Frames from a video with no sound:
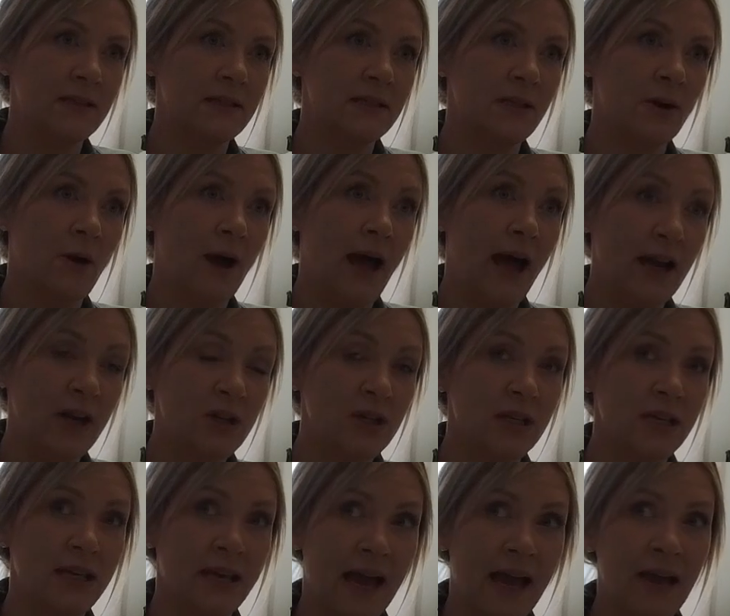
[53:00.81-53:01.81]
So I
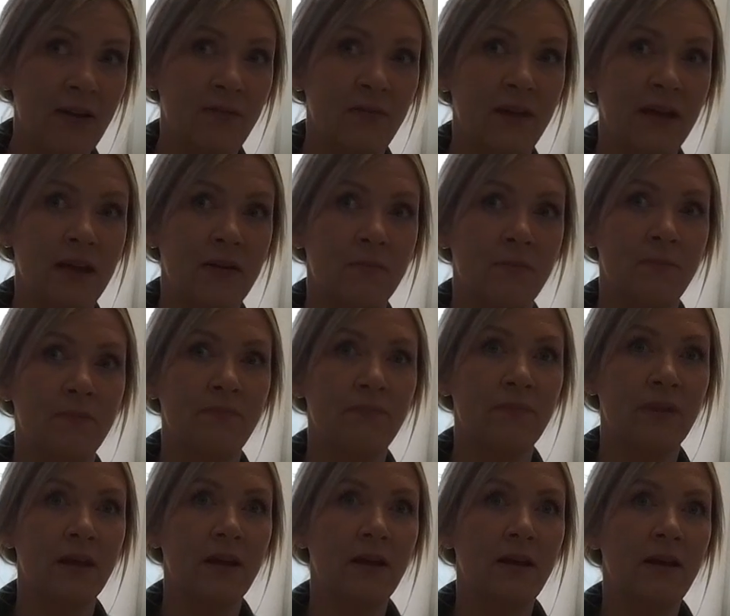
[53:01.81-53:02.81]
actually gave him
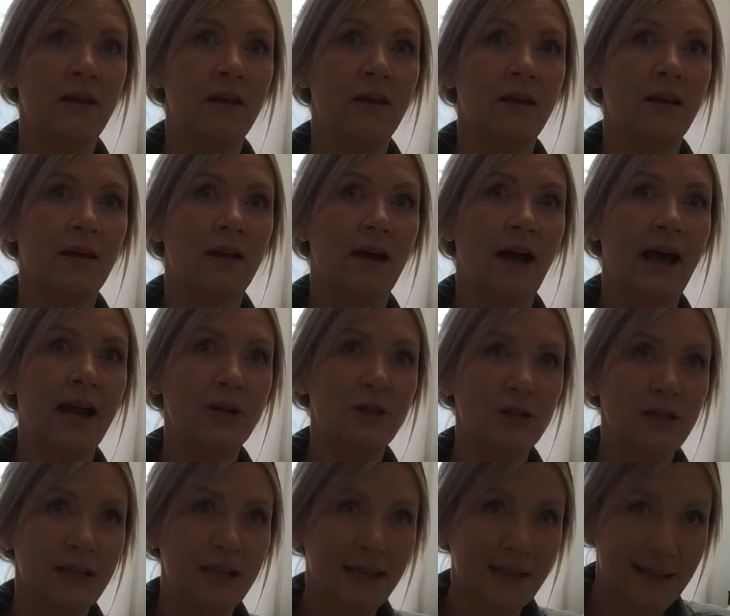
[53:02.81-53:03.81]

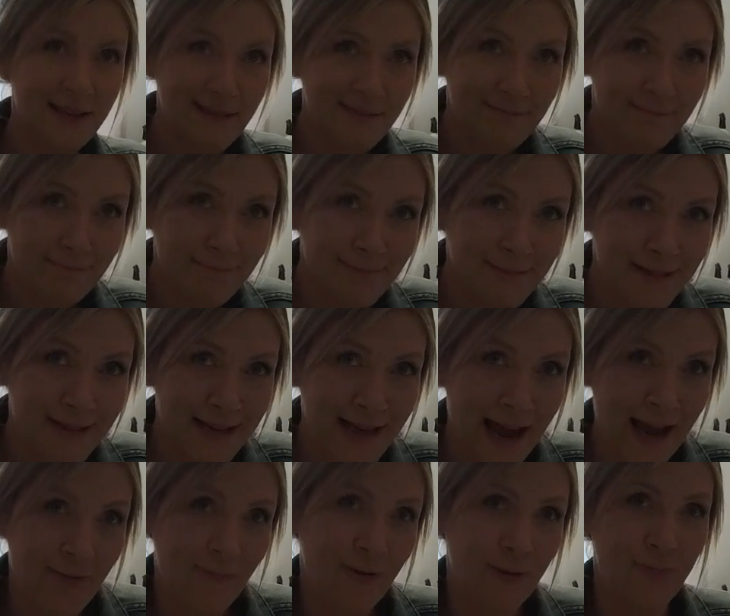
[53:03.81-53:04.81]

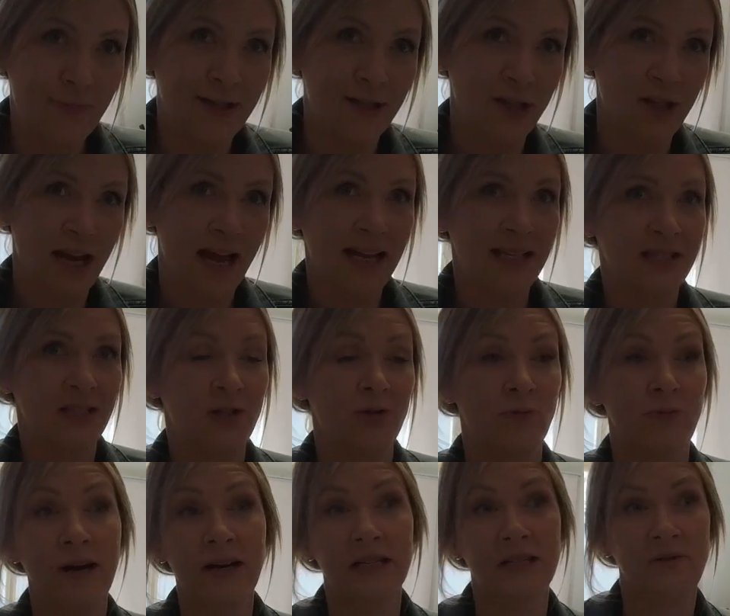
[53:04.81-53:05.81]
the chance
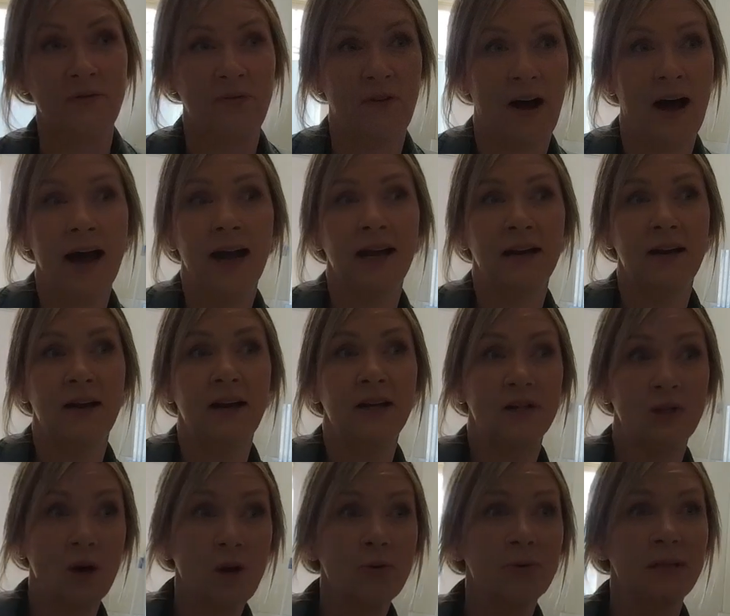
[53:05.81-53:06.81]
to rectify it. And I
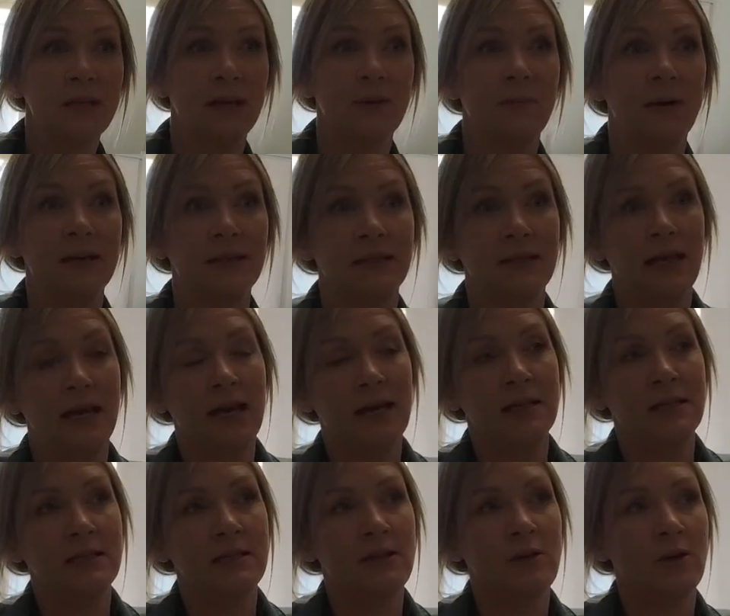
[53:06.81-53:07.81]
told him, I
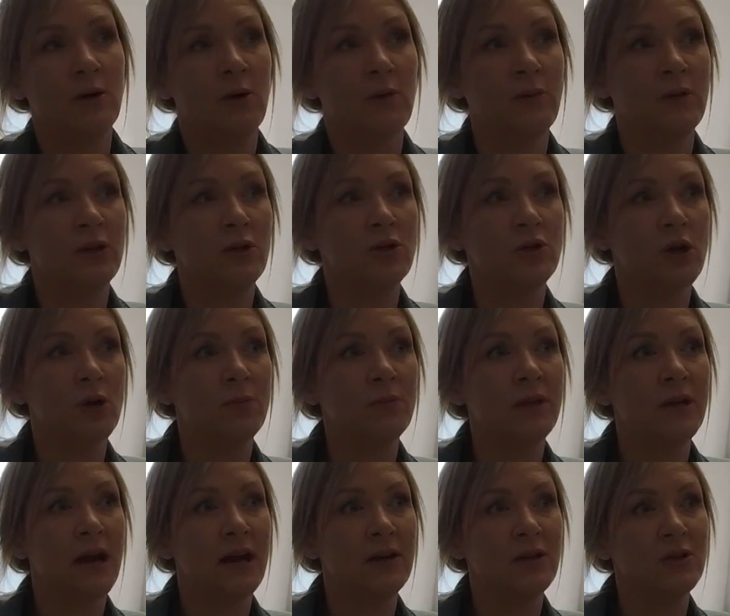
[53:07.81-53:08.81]
said, with the
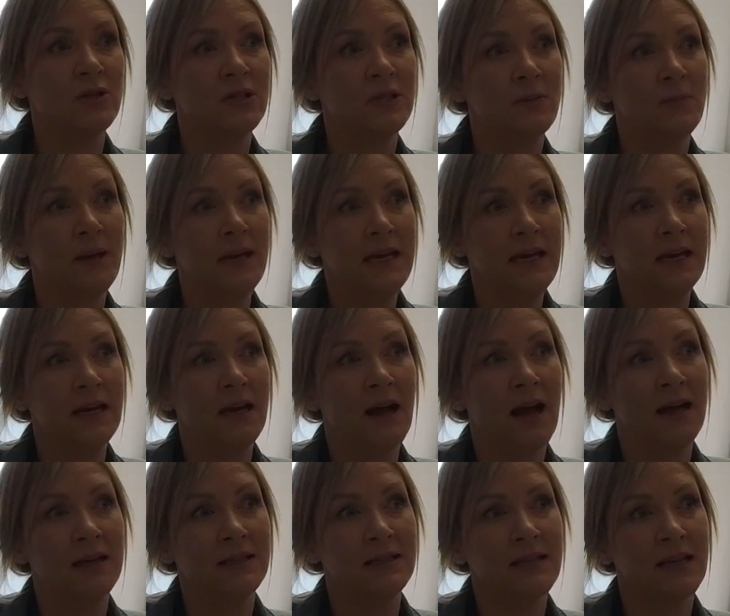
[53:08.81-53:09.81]
job that I used to be in,
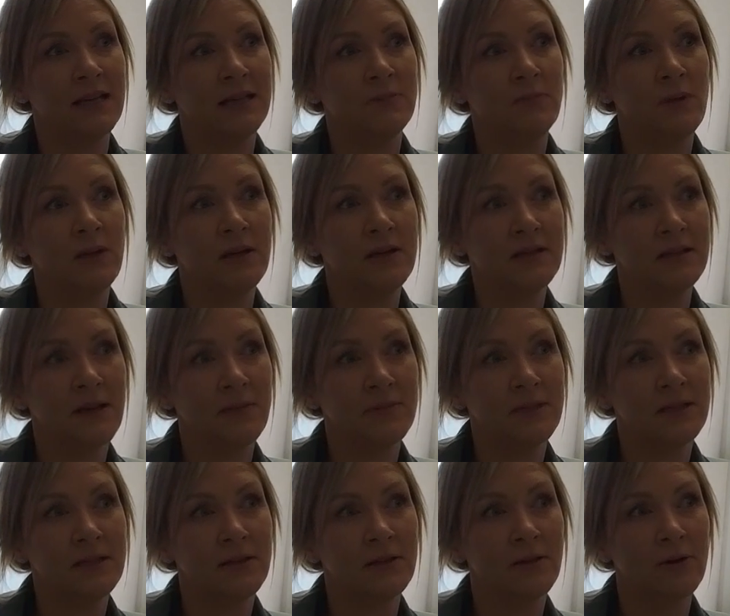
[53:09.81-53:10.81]
I said, because I'm
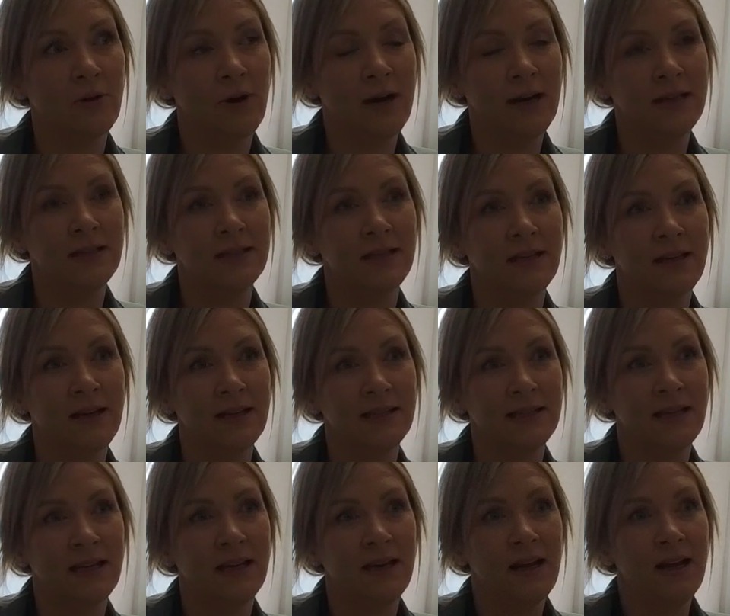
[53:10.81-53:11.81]
still accredited, I
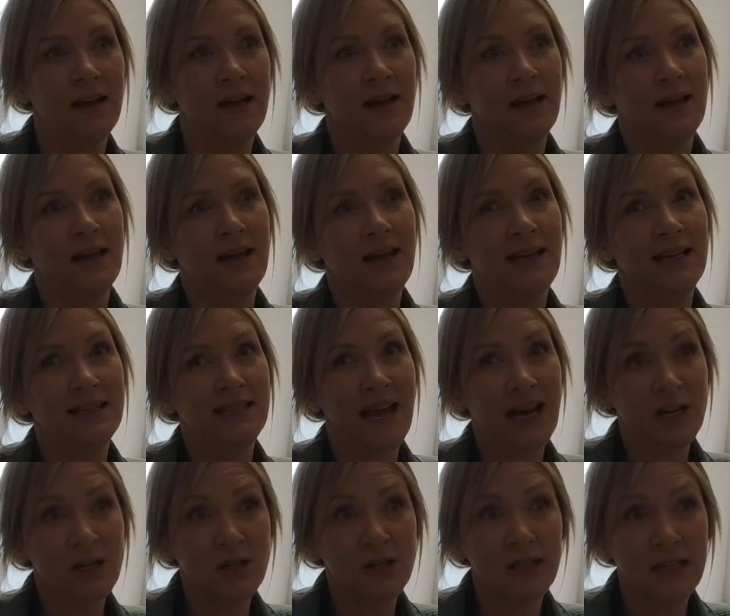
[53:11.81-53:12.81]
said, it is
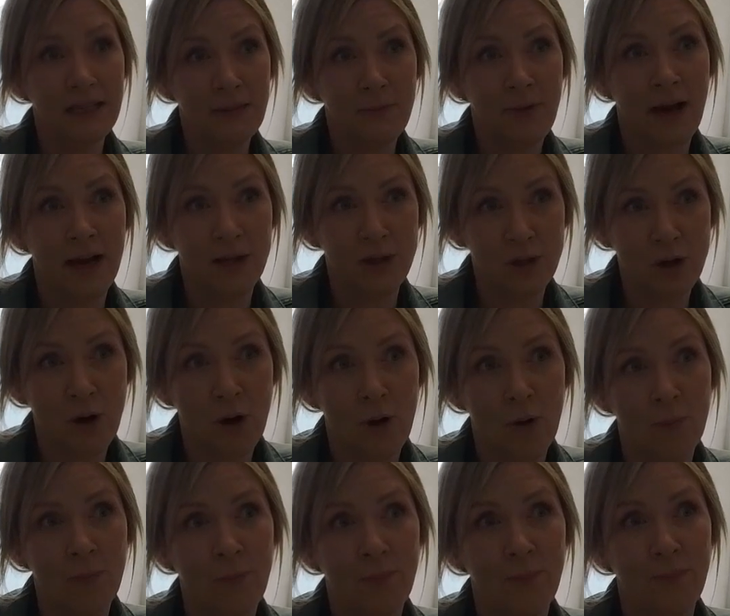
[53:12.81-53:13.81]
actually my
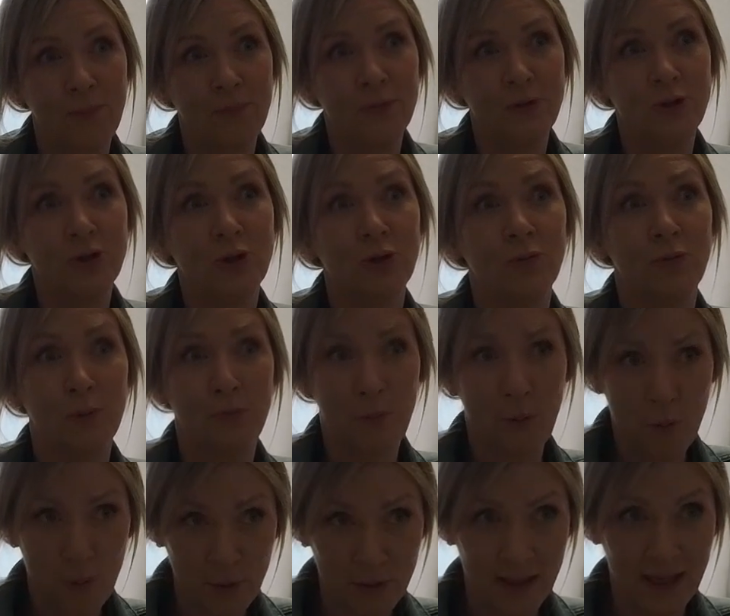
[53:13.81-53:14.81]
job to
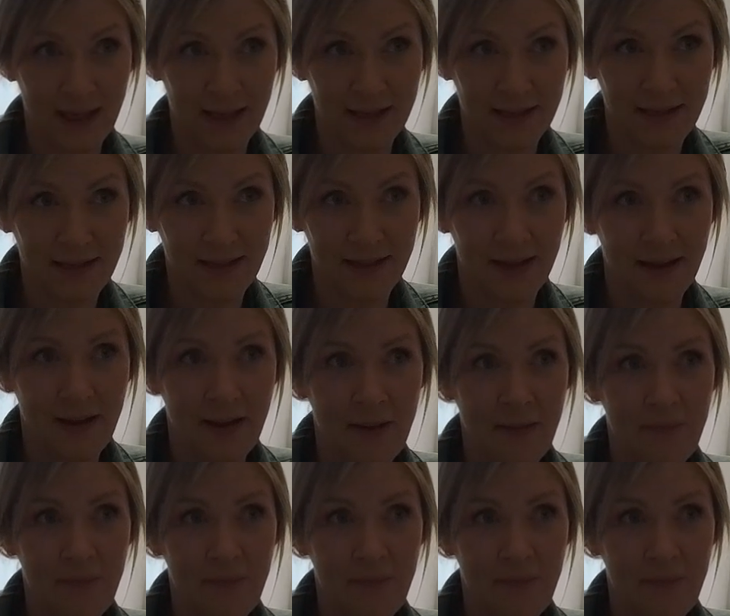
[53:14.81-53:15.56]
report this.